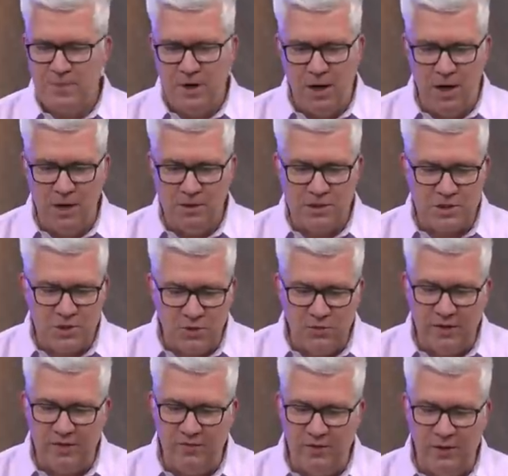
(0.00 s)
Uh,
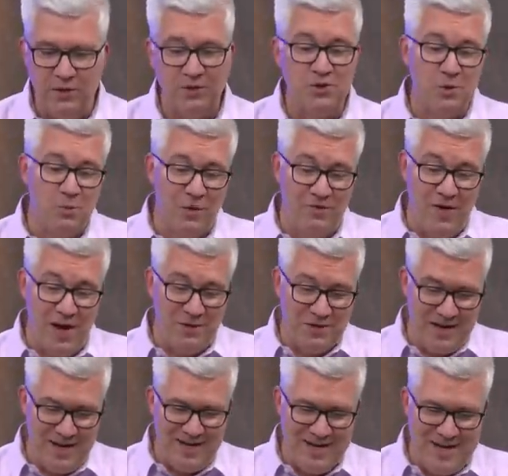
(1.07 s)
certainly feel a little more
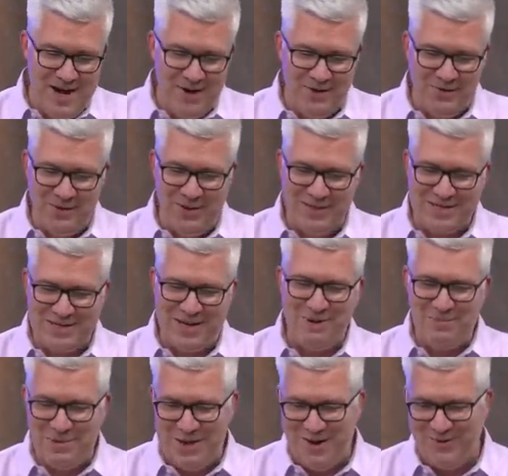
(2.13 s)
validated here in the last
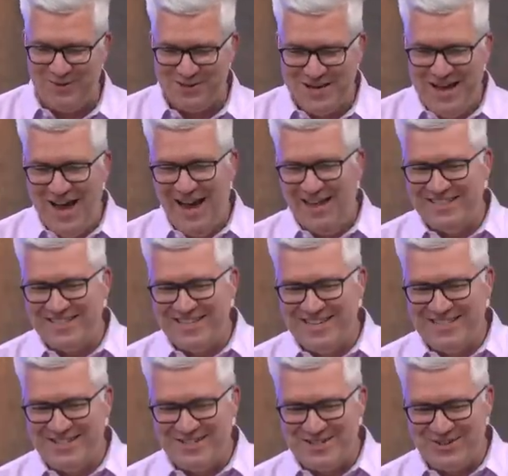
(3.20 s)
couple hours as
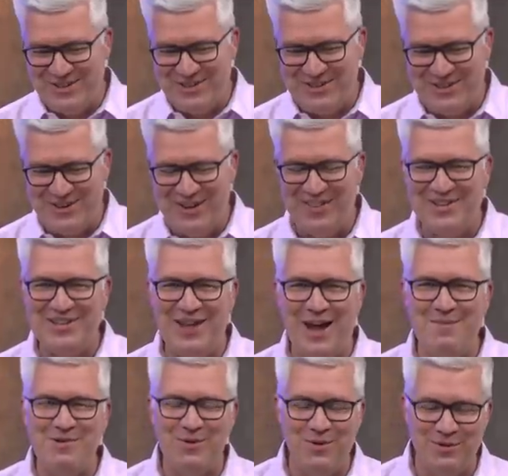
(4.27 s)
things just sort of turned on the
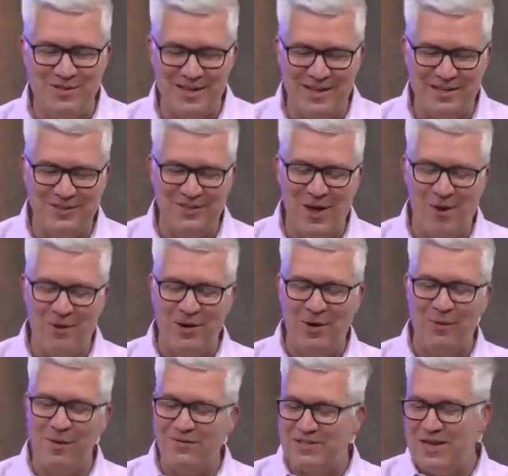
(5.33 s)
dime and rotated lower. Now,
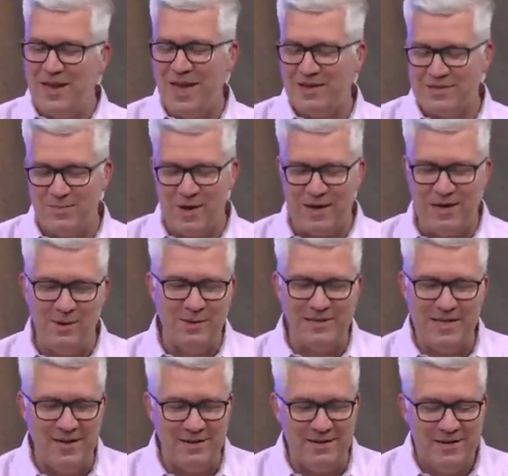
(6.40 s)
we have had some economic
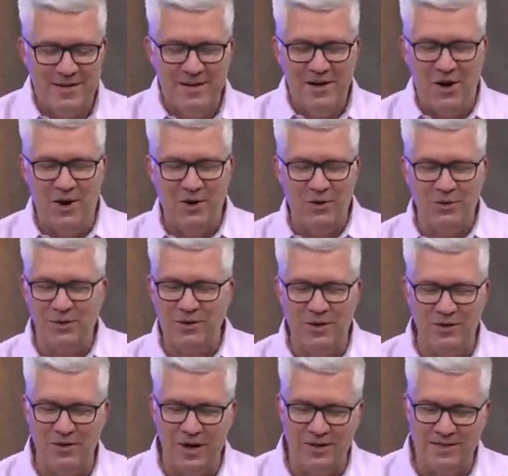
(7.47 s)
data uh,
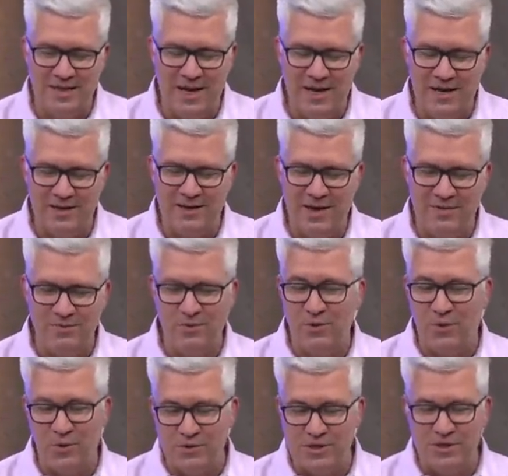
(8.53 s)
earlier uh, today and, and through the
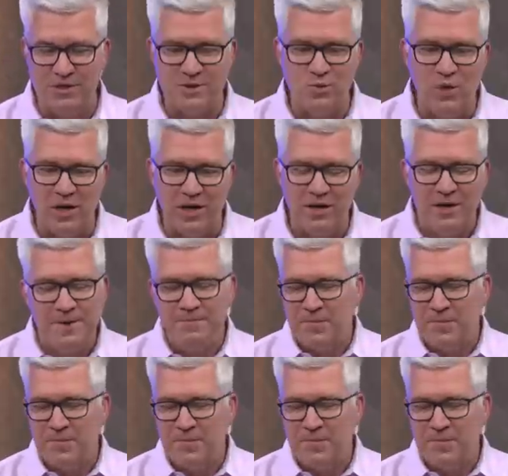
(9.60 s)
course of this week.